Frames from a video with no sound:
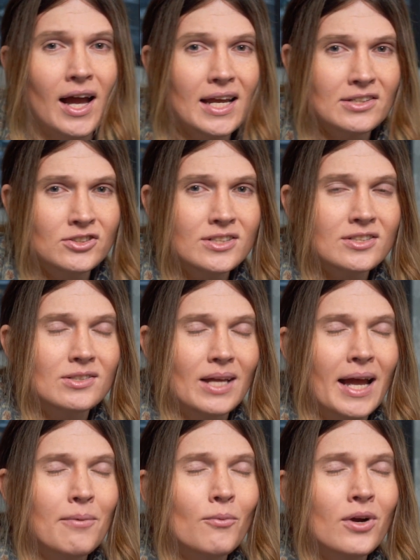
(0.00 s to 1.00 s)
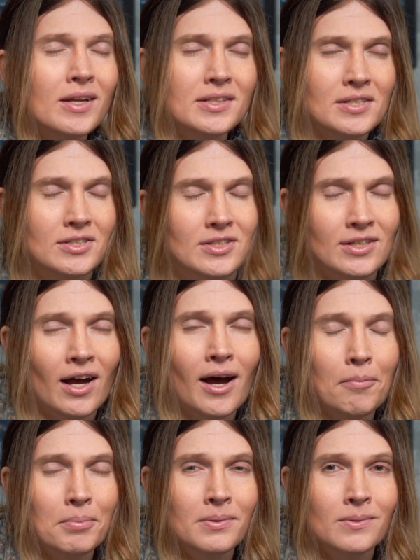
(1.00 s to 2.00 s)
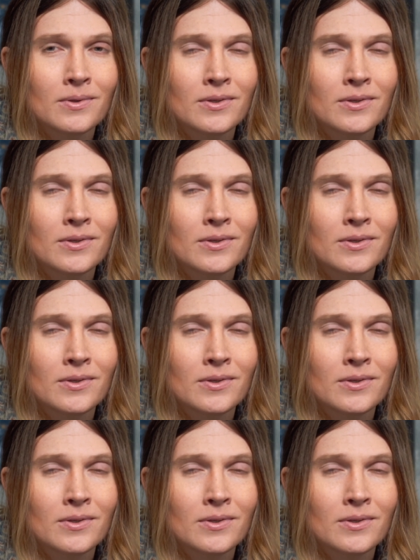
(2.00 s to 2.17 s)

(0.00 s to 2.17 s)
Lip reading: I want it to stop.